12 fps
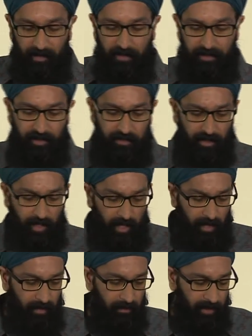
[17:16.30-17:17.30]
so
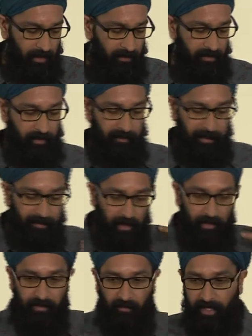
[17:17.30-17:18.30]
Chicago, so people,
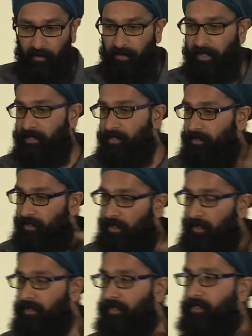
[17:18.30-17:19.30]
the way it works is you
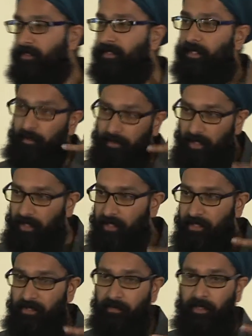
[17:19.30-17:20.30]
call in and you say, oh my
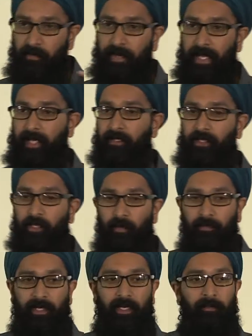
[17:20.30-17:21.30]
gosh, there's a big rat,
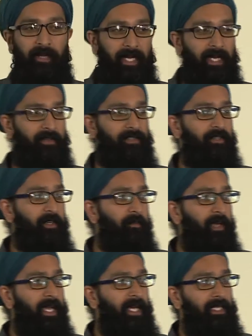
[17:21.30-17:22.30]
behind my house or in
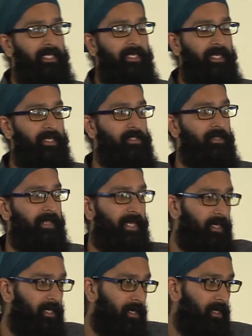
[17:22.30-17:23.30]
my alley, and so
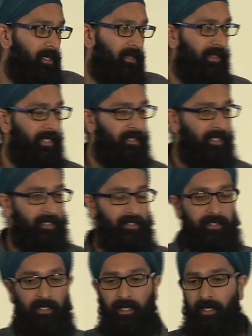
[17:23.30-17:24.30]
that
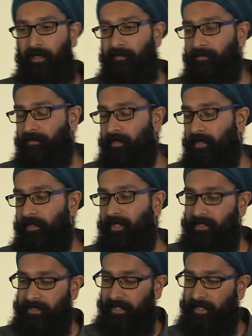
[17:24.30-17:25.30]

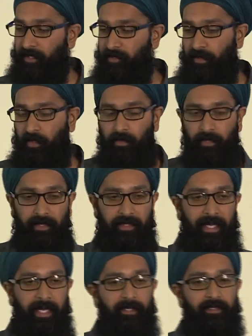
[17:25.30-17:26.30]
data gets recorded.
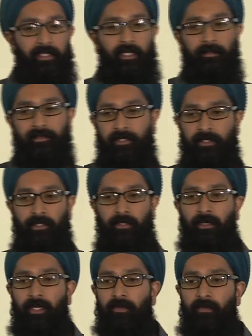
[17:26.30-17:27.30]
The address comes into
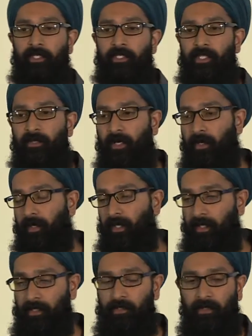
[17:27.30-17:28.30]
Socrata. We geocode
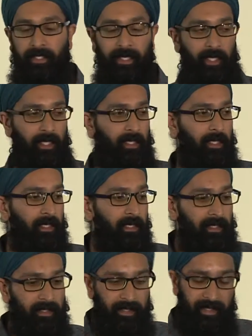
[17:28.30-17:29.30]
it into a lat long.
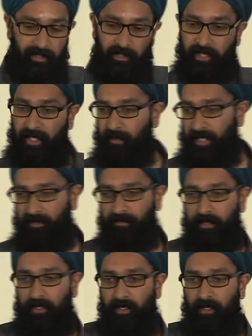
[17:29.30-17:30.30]
And so now we have
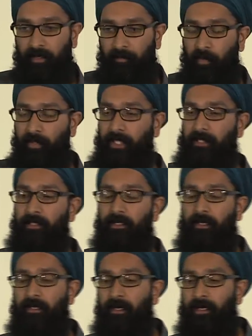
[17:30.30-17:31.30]
a point
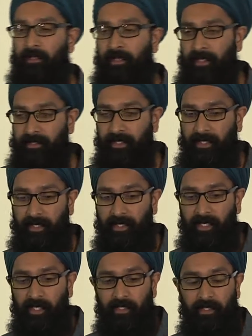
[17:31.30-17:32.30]
on that data.
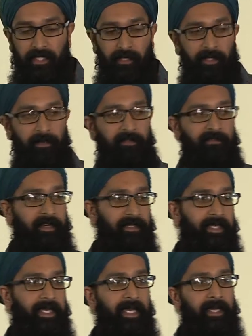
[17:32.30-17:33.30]
You need to be able to find
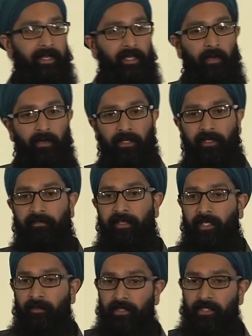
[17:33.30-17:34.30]
the candidate correlate
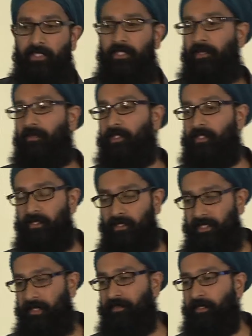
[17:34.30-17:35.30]
variables. So it
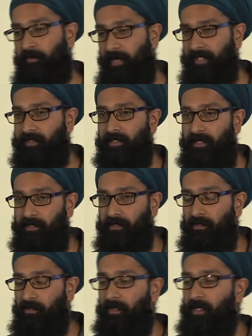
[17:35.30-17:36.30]
turns out that rats tend
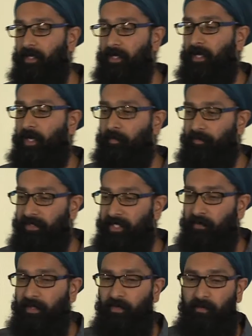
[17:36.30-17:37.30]
to
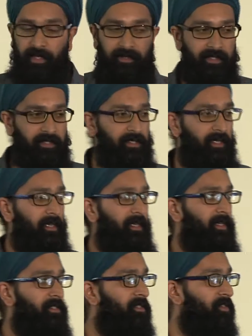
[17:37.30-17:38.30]
breed when the weather is
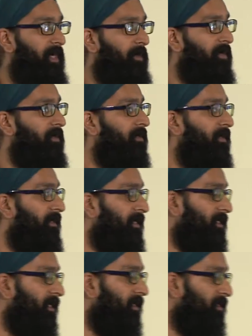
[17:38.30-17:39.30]
nice and tropical, and they
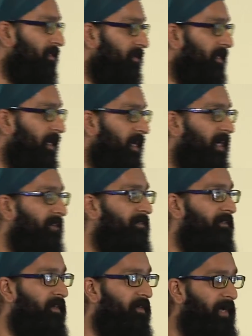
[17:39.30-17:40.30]
tend to die
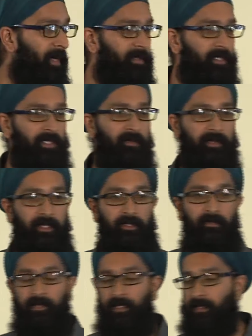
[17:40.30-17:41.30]
off rapidly
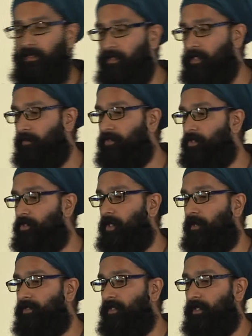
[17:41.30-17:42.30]
when the temperature
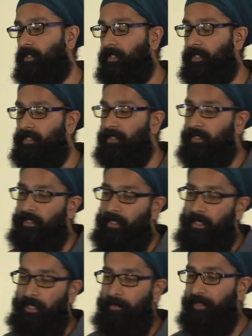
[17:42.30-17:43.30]
drops suddenly.
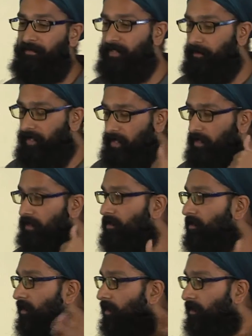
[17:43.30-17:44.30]
If somebody
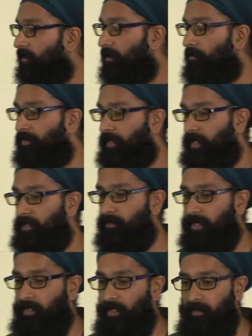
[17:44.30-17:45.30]
calls in and complains
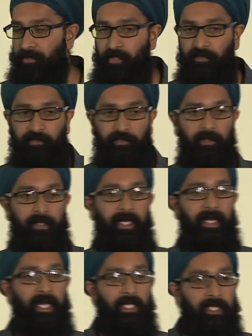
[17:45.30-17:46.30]
about garbage overflowing in
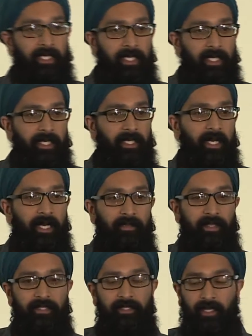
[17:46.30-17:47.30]
an alley,
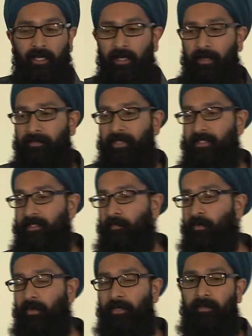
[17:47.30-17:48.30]
that's
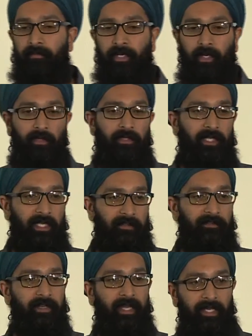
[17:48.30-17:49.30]
important, but only
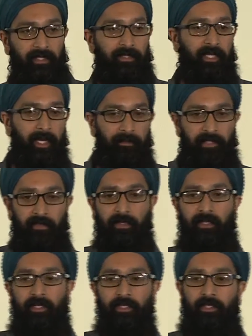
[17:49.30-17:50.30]
if it actually happens
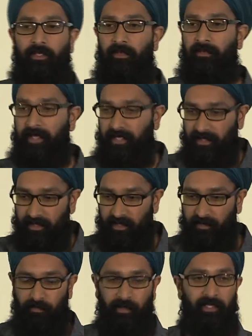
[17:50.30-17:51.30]
within a certain radius
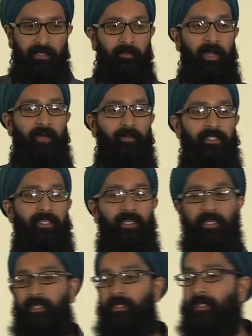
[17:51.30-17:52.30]
of where the rat was
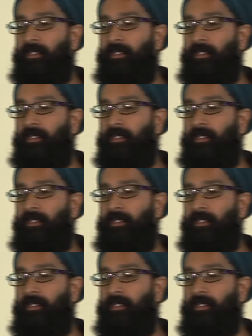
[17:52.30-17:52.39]
sighted.